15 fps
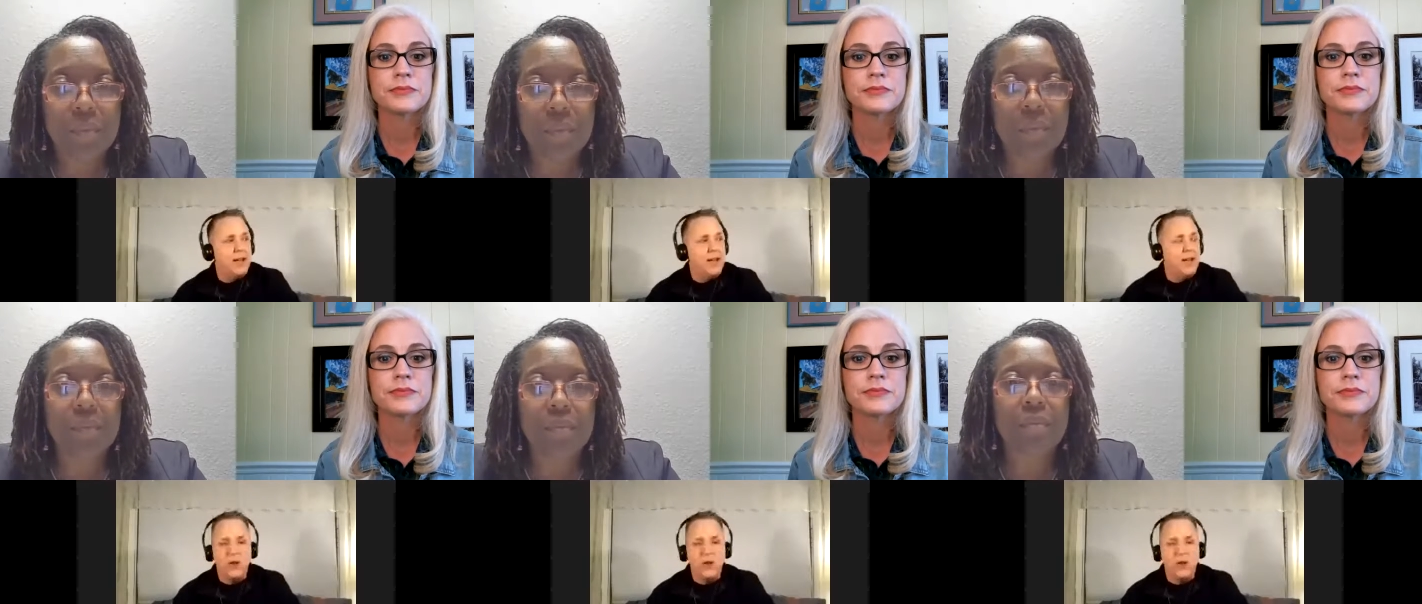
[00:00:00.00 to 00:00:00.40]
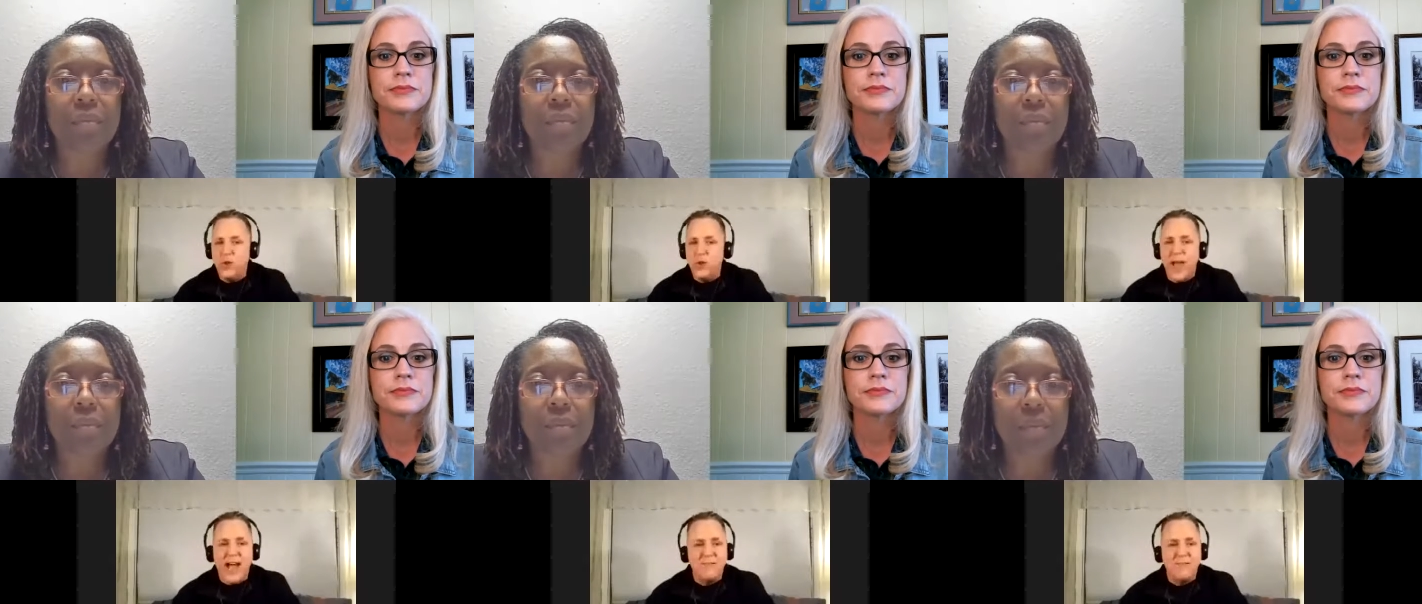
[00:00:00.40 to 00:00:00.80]
Speaker 1: you know, you
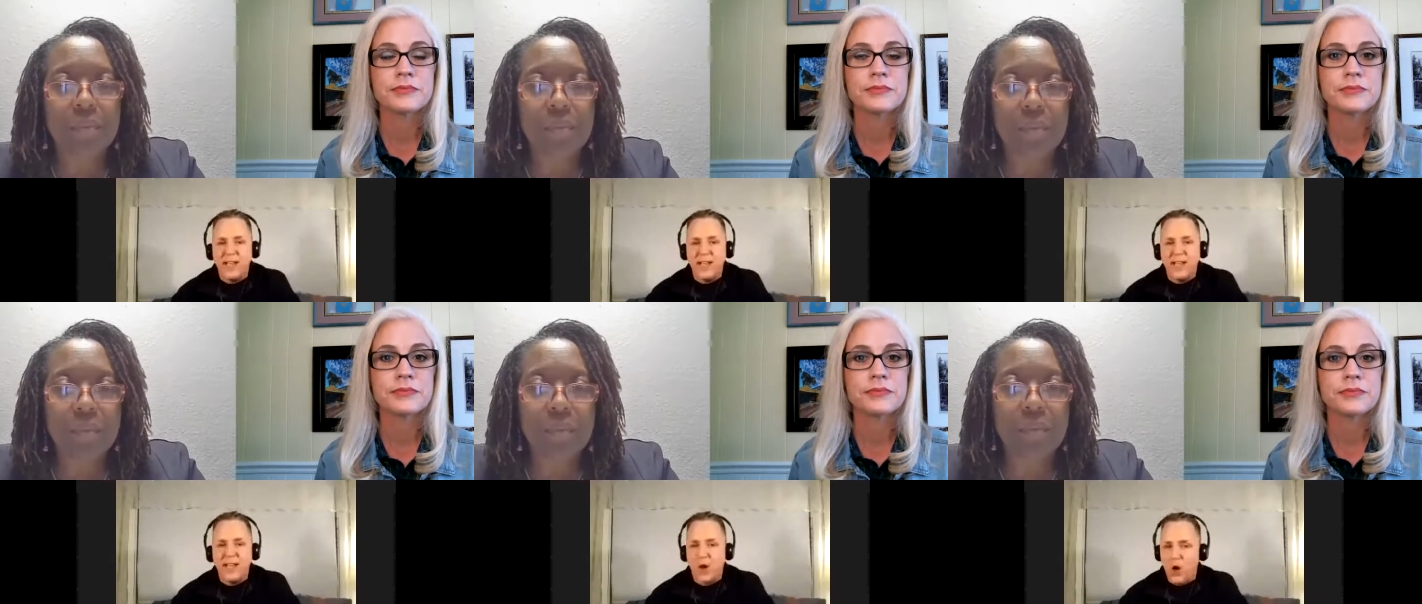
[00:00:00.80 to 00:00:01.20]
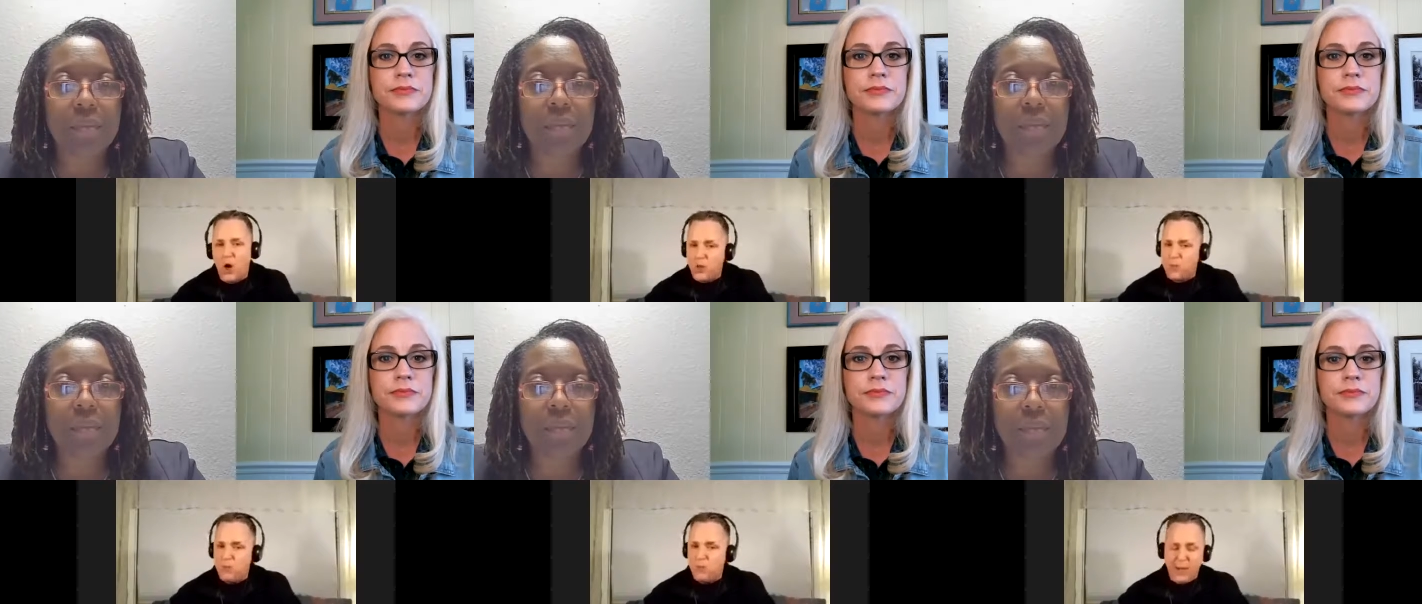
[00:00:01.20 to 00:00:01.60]
have to get all those
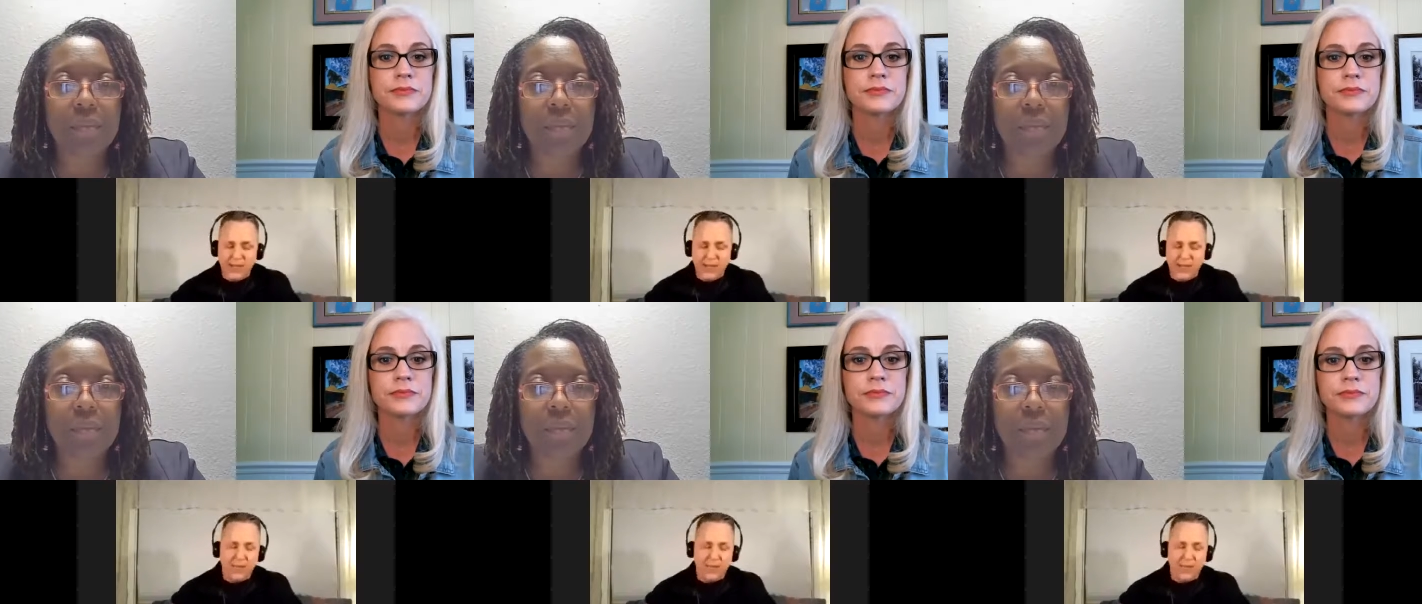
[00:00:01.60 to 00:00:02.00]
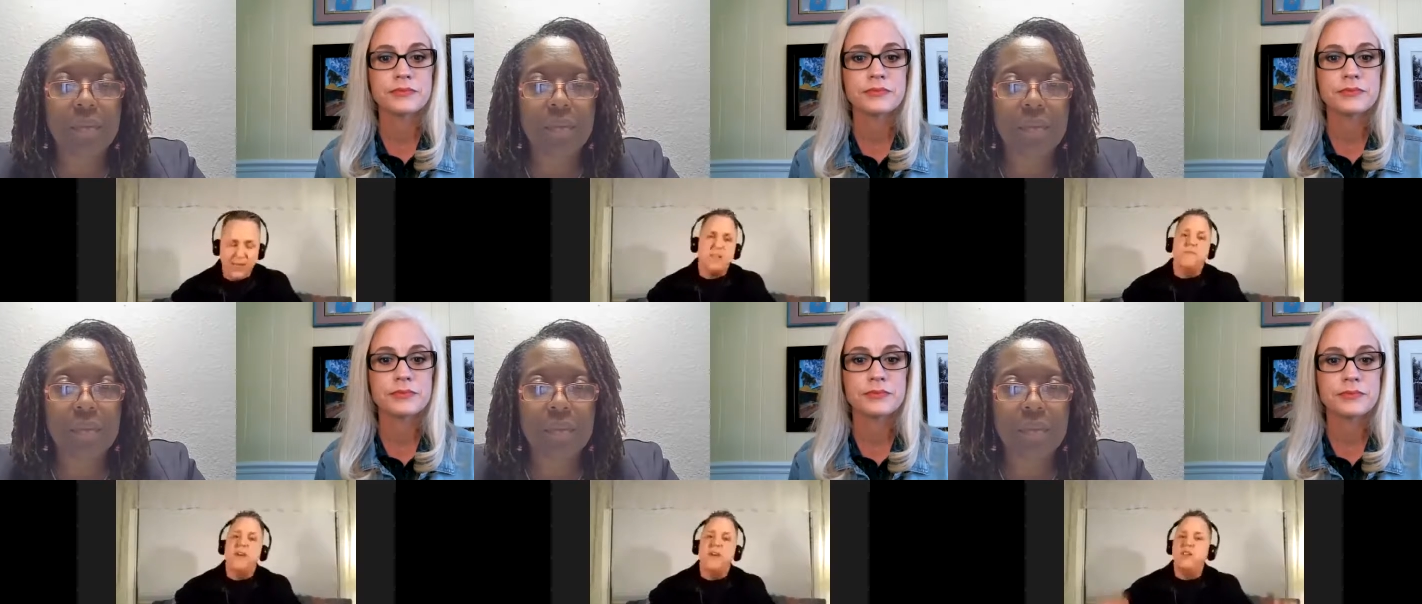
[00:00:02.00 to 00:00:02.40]
perspectives and
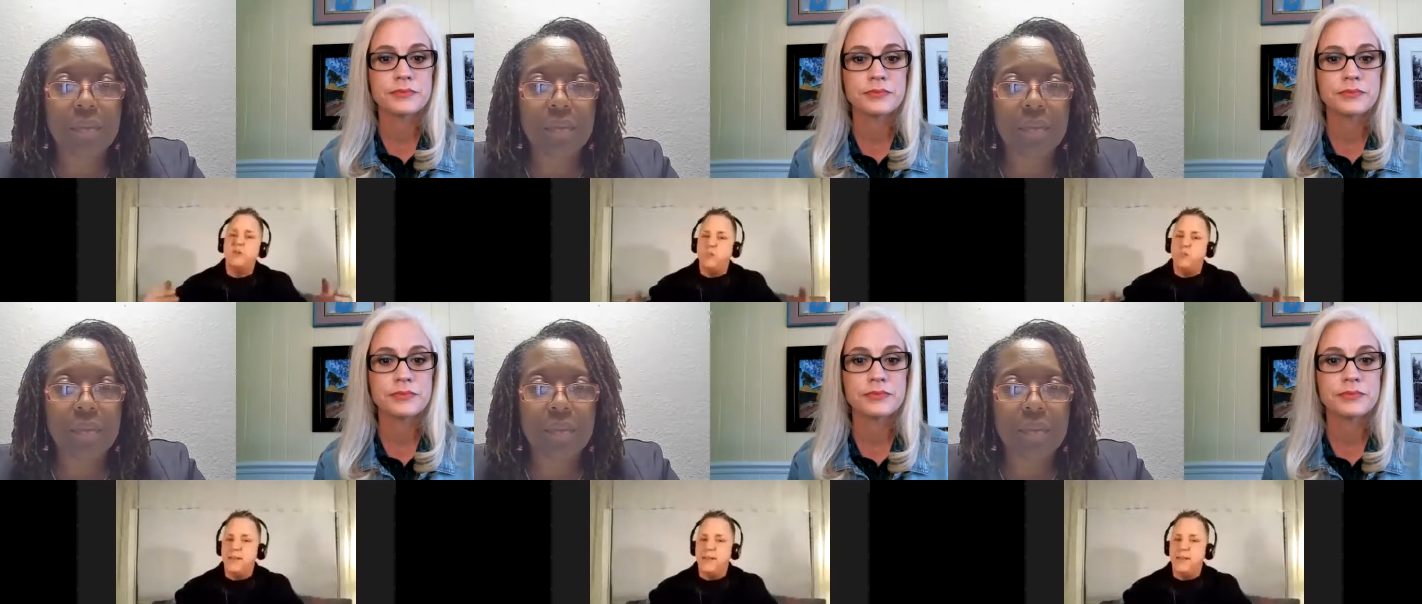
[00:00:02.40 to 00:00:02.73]
vantage points,